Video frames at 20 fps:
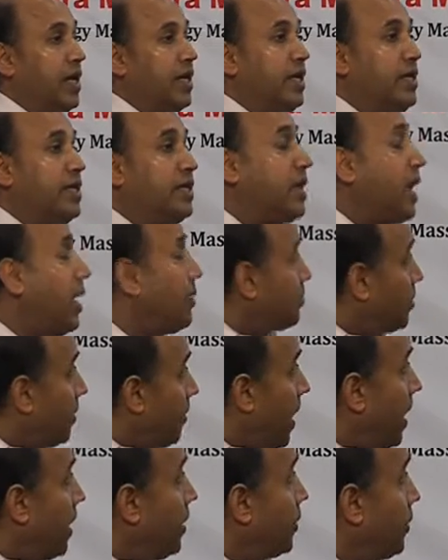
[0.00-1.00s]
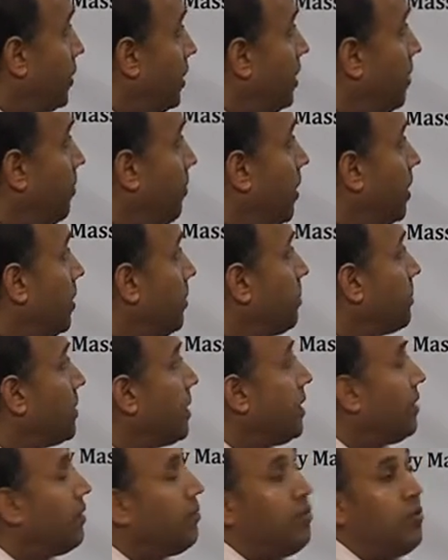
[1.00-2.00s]
In terms of IoT one of
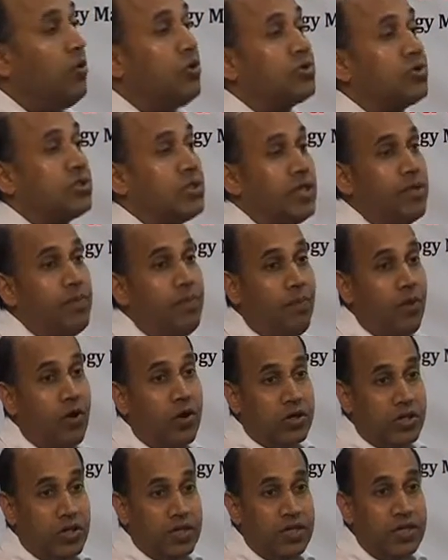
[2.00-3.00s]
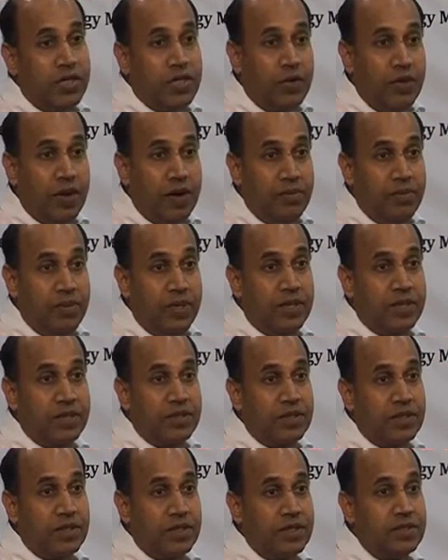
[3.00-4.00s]
the most important
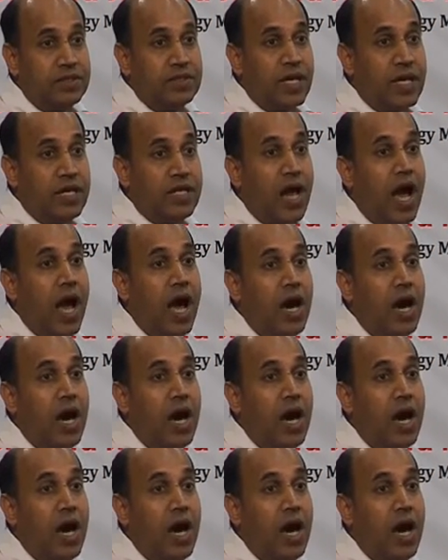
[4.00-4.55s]
requirement is that